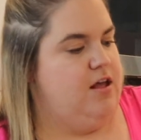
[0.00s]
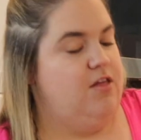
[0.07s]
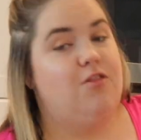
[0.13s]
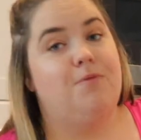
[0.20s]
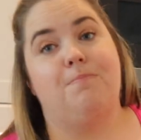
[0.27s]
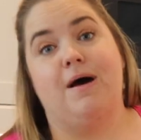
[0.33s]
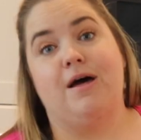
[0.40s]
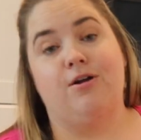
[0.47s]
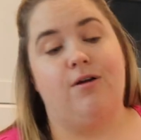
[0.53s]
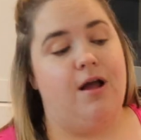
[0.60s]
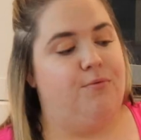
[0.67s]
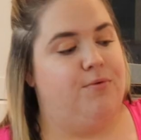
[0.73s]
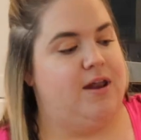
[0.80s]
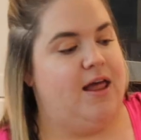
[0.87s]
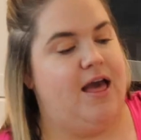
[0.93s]
And the butter
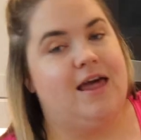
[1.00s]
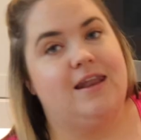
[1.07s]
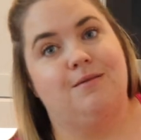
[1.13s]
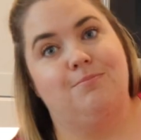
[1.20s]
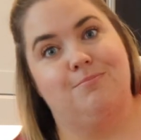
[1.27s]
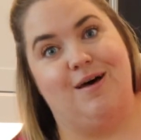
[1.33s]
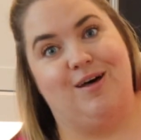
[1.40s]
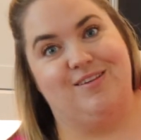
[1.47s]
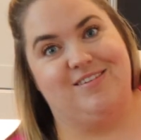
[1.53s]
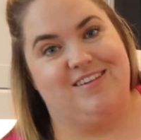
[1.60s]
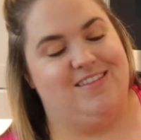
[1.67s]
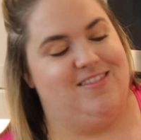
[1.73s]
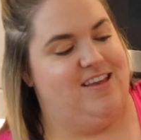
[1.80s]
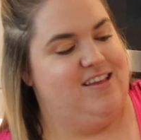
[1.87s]
I went ahead and melted.